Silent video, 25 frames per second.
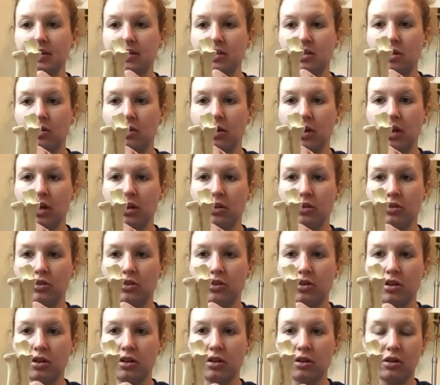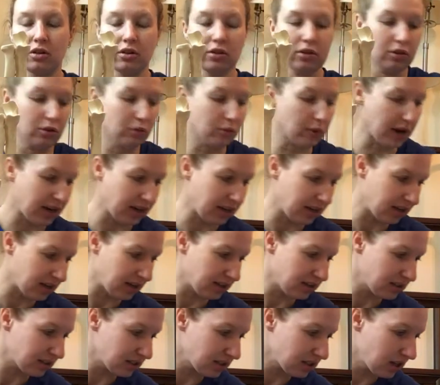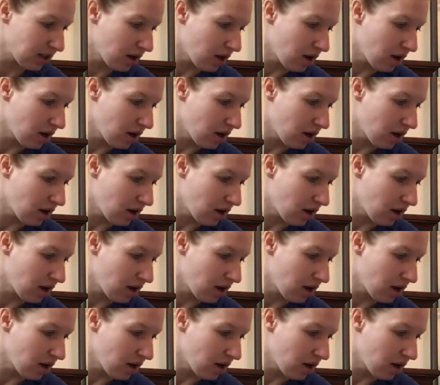so here's the radius,